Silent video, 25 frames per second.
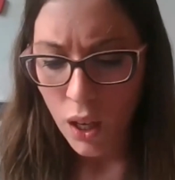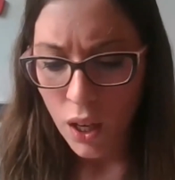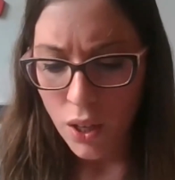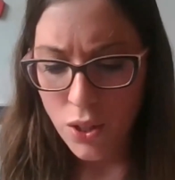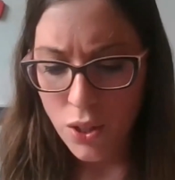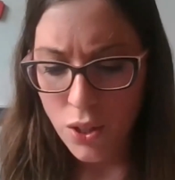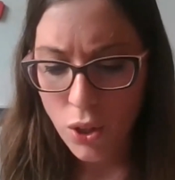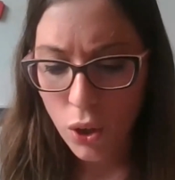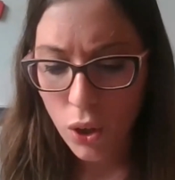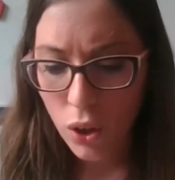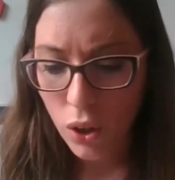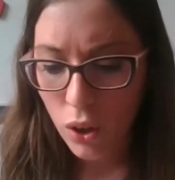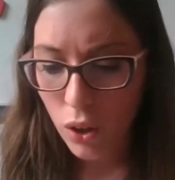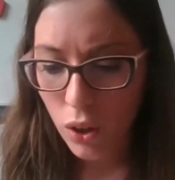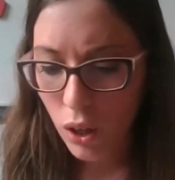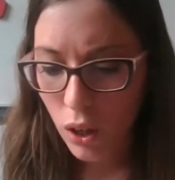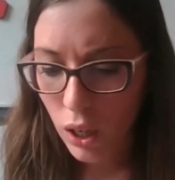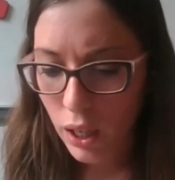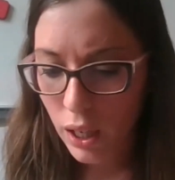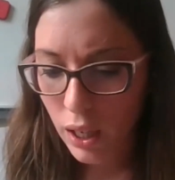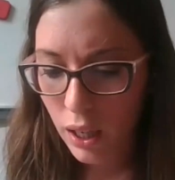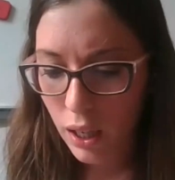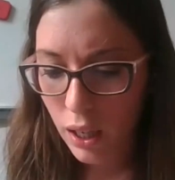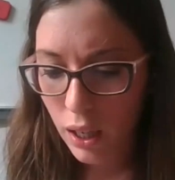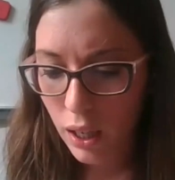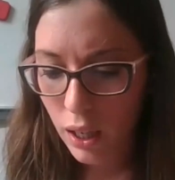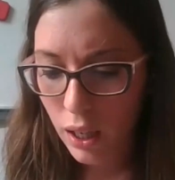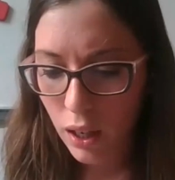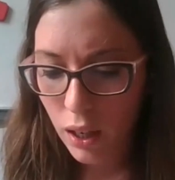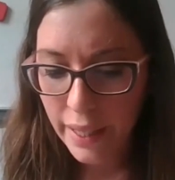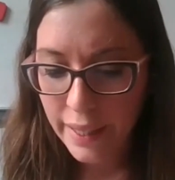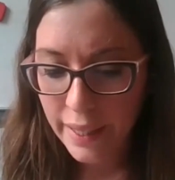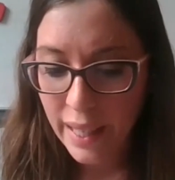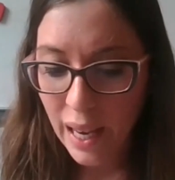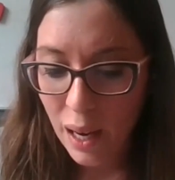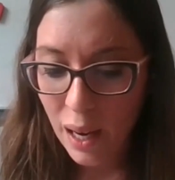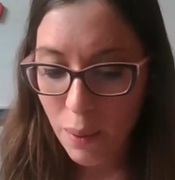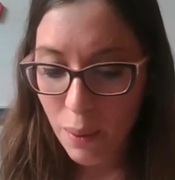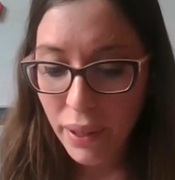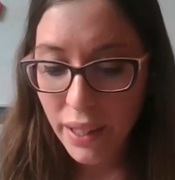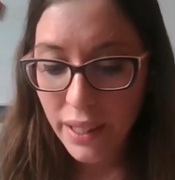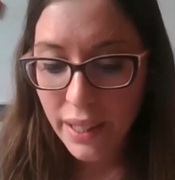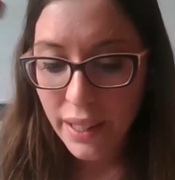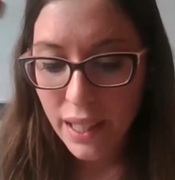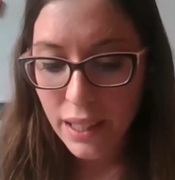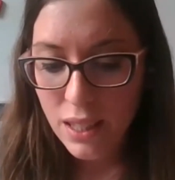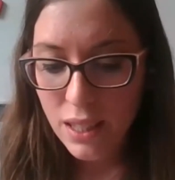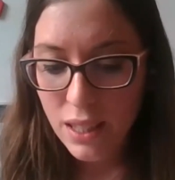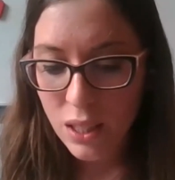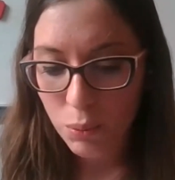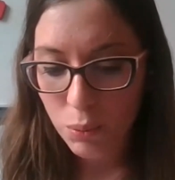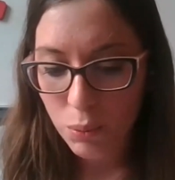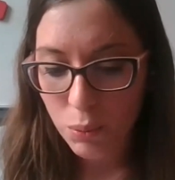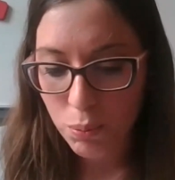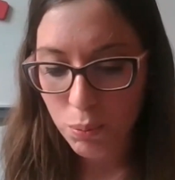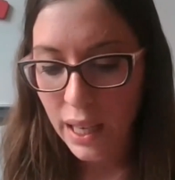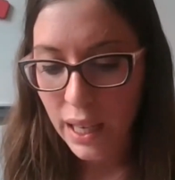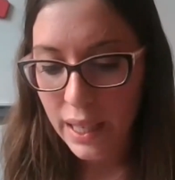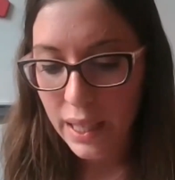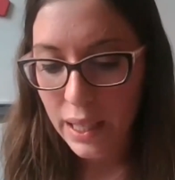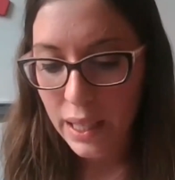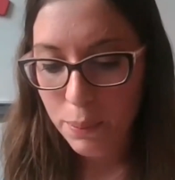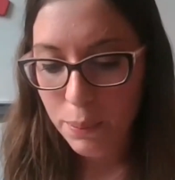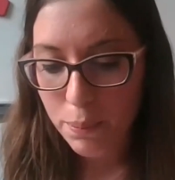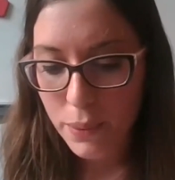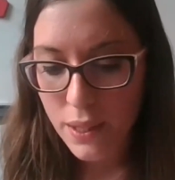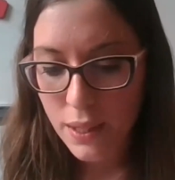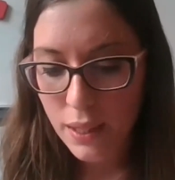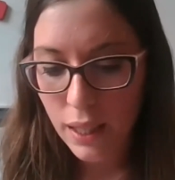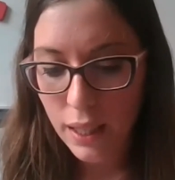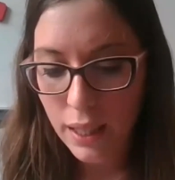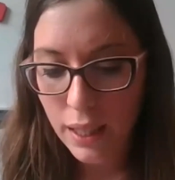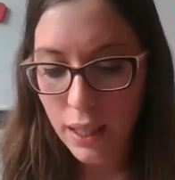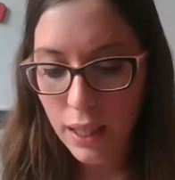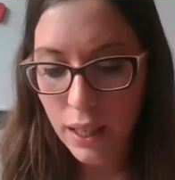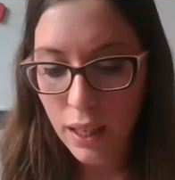So it happened that sometimes